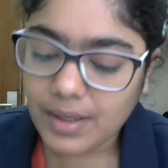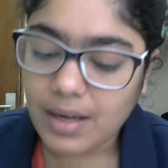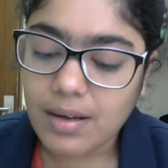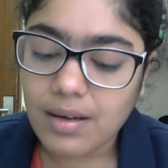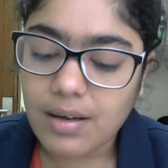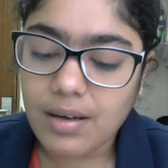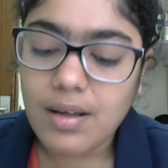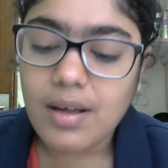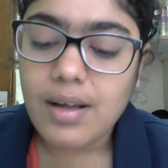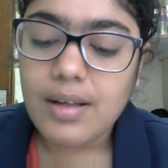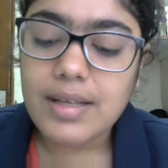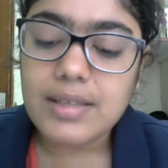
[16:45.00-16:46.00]

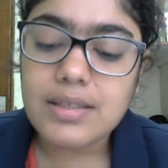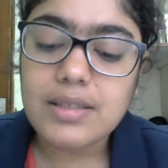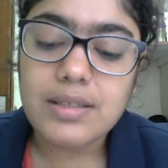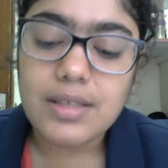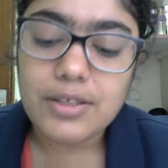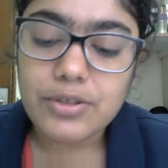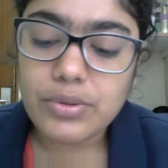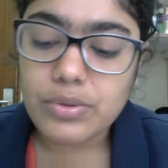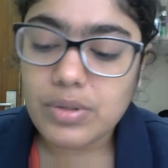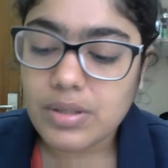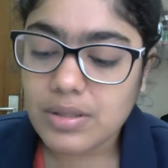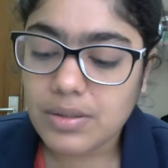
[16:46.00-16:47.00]
That is section
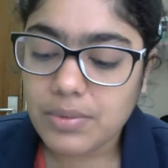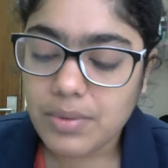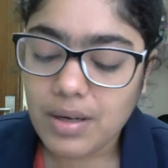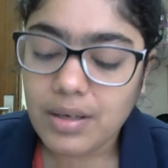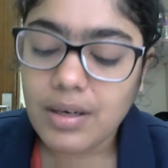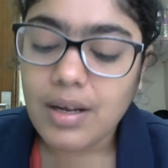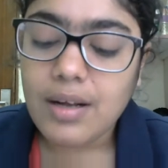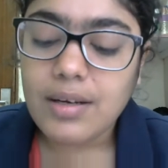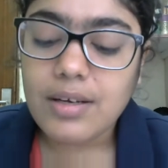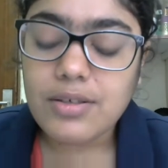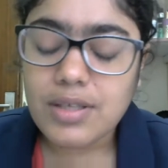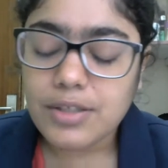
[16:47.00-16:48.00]
21.
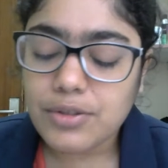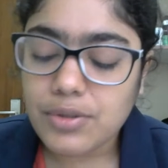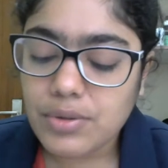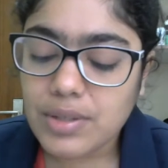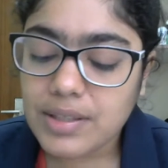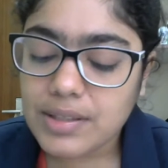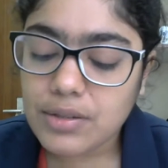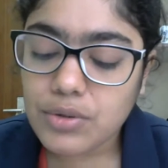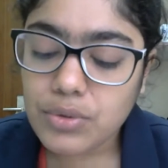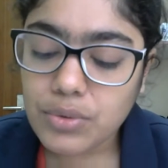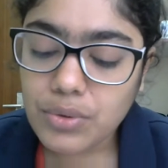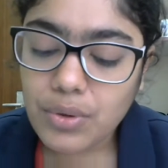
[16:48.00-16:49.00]
Now, section
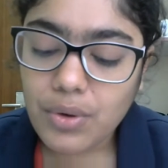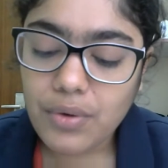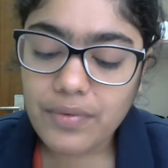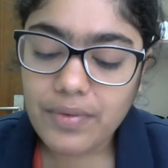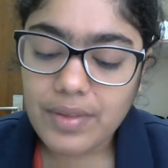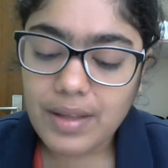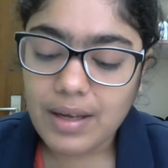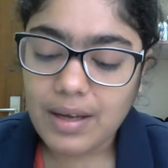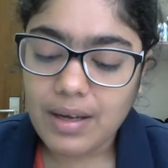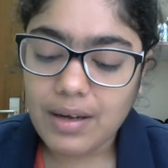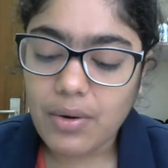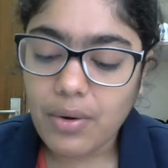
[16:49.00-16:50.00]
22 of
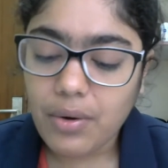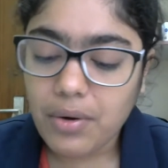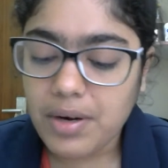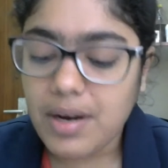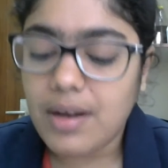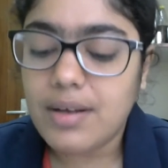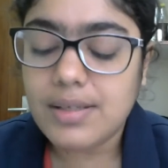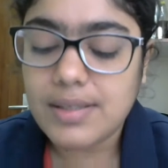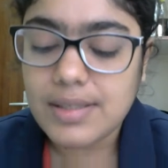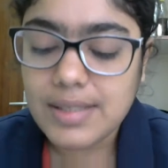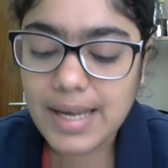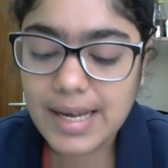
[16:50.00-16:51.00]
the code
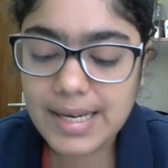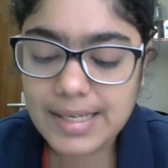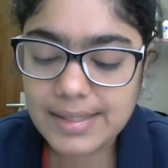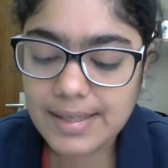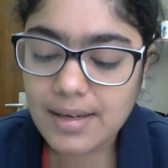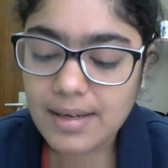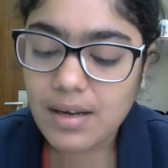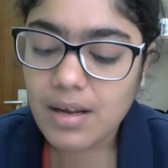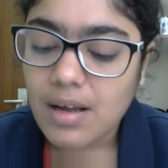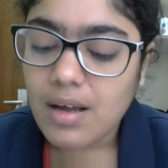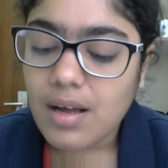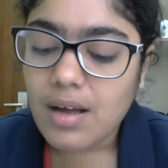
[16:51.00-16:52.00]
says that
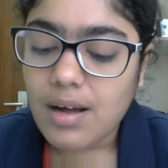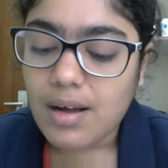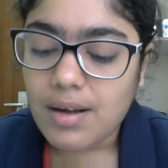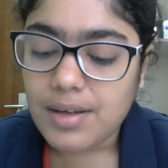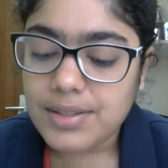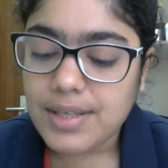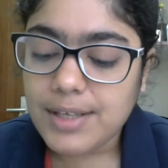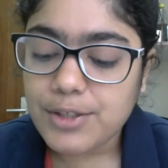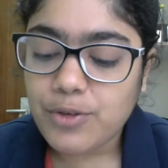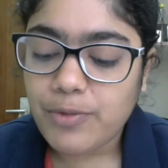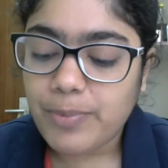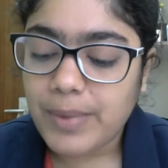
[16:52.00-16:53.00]
search
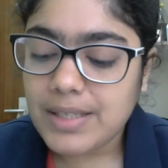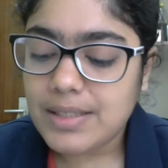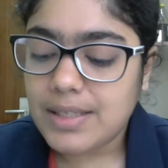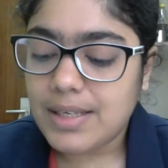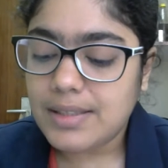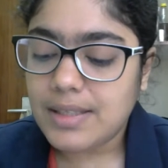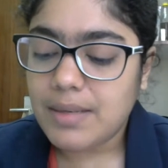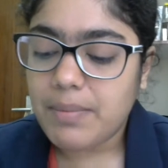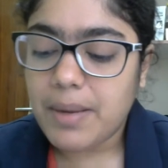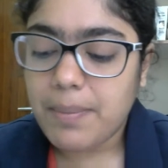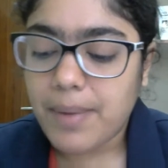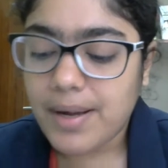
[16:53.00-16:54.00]
of place entered
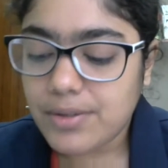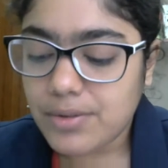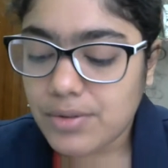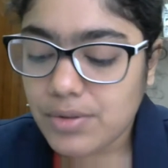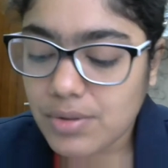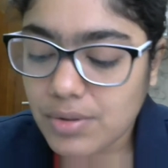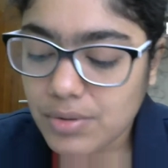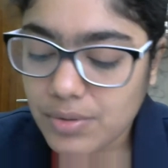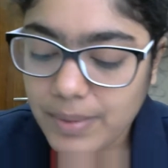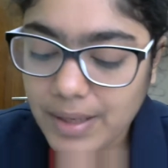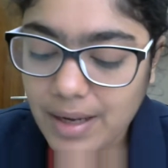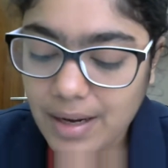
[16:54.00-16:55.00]
by person sought to
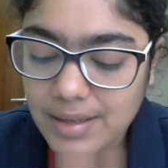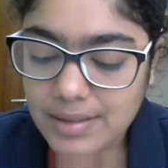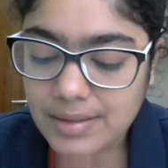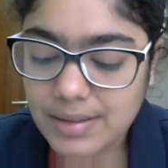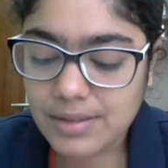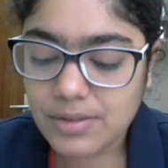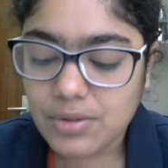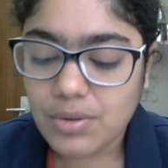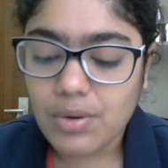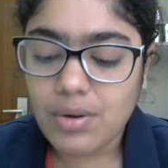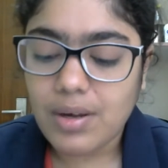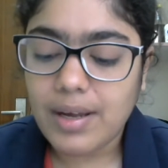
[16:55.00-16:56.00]
be arrested.
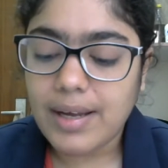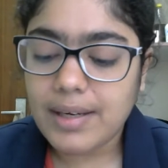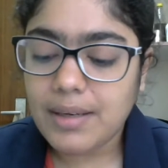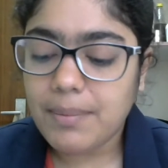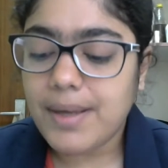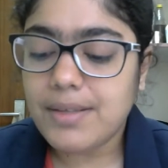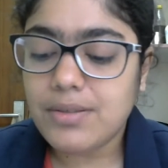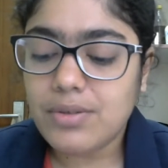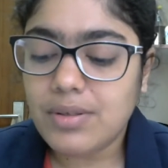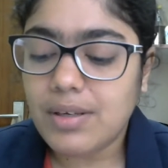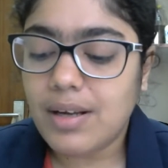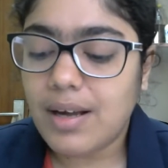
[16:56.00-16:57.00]
So, any
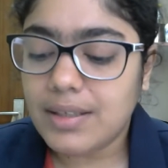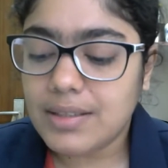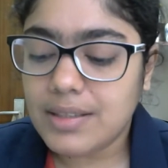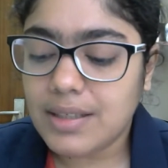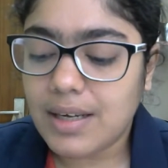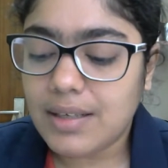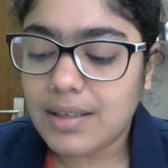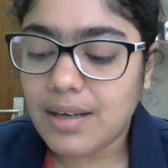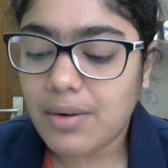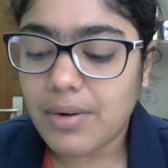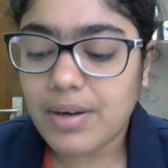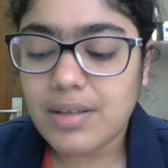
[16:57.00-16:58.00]
person acting under
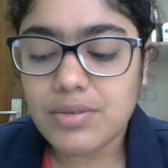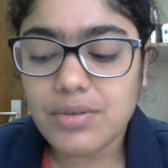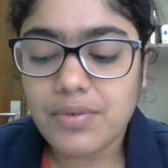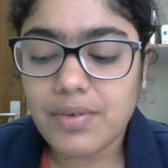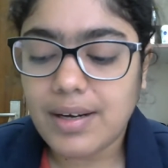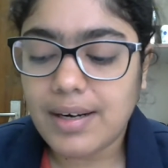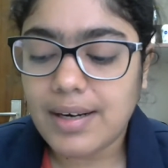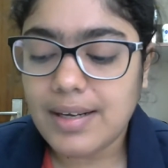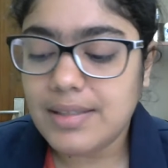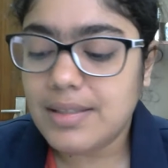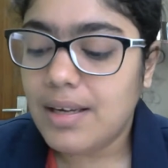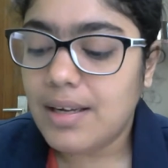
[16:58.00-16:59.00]
a warrant of
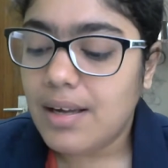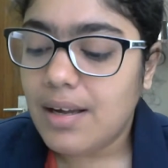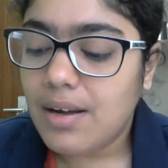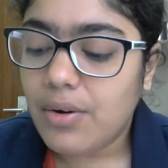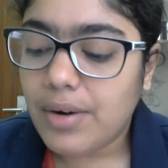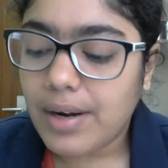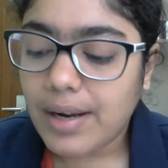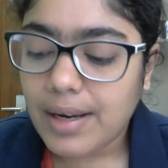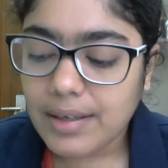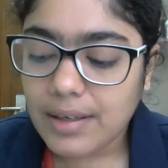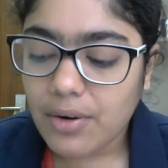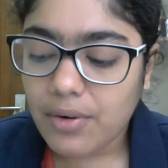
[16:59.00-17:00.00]
arrest or
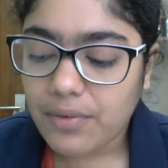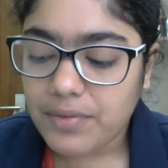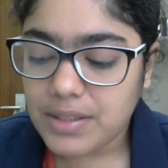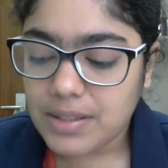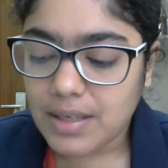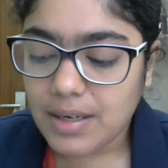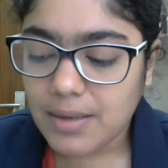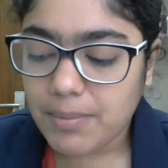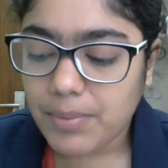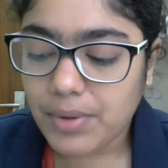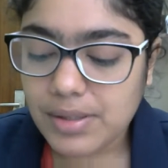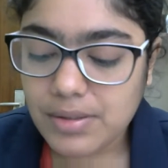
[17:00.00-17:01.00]
any officer,
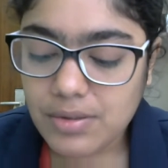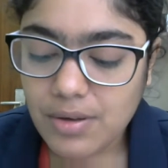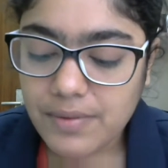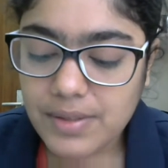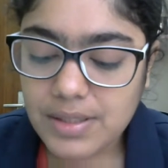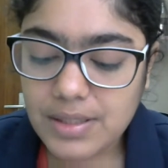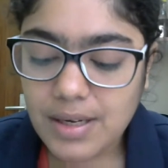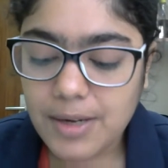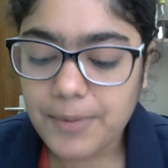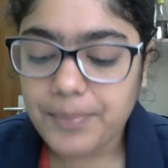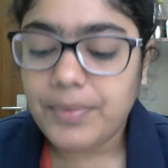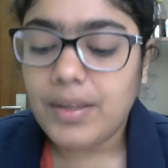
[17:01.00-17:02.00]
police
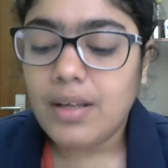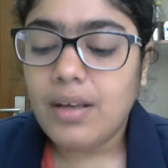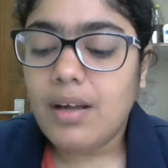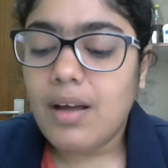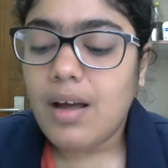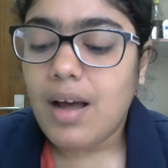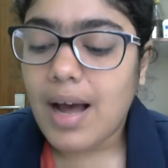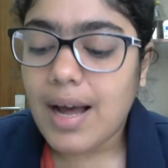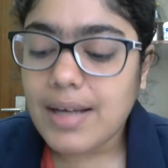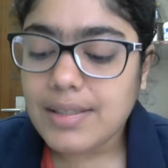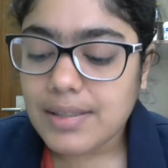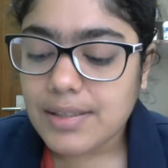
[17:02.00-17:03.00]
officer,
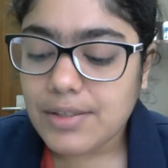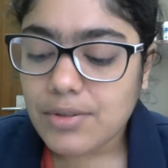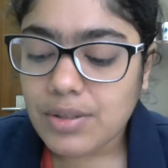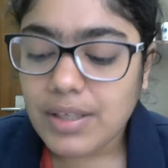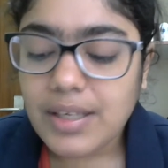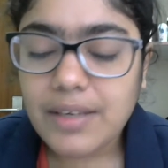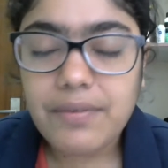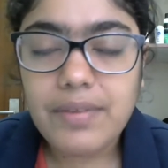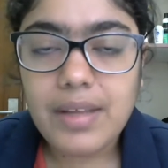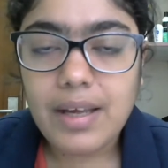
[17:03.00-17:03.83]
has reason, if they